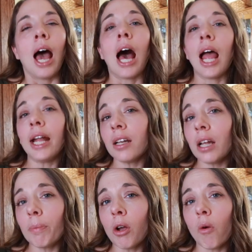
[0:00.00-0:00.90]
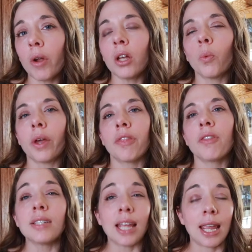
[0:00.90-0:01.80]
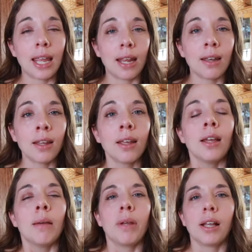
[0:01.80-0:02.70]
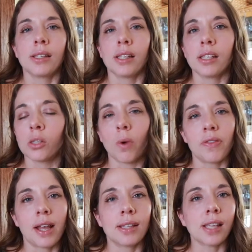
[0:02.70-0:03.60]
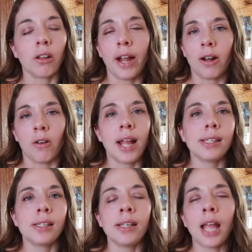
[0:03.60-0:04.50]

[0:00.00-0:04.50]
I ended up going with the tinned because this is what that seller had on Etsy.